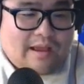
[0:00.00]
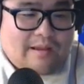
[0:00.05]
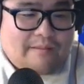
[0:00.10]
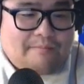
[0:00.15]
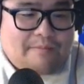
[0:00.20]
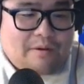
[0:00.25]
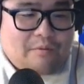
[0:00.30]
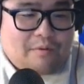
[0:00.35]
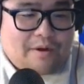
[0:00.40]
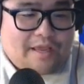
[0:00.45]

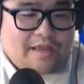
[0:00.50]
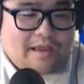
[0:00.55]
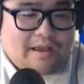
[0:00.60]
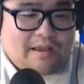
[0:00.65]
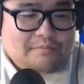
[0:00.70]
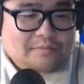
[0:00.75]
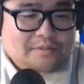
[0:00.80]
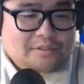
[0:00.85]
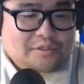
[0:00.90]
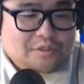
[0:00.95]
But when it
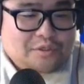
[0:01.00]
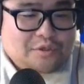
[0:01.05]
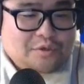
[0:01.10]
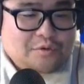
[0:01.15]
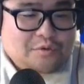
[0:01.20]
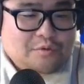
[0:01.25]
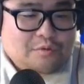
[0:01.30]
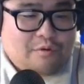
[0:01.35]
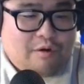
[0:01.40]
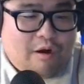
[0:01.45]
comes
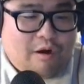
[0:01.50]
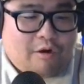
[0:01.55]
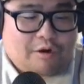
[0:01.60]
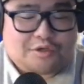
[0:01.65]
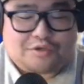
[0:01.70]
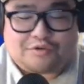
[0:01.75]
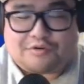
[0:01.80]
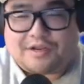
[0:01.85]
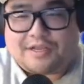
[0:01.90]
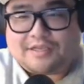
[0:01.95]
to
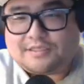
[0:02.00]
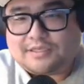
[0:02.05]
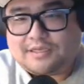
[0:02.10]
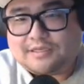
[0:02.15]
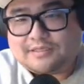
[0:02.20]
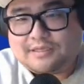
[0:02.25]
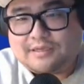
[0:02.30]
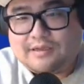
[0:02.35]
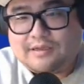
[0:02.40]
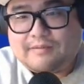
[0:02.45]
our train
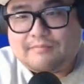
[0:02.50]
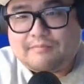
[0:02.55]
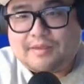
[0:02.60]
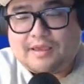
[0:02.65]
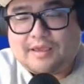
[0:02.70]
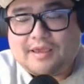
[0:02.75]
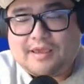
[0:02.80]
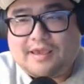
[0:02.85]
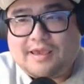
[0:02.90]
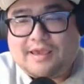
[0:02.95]
system,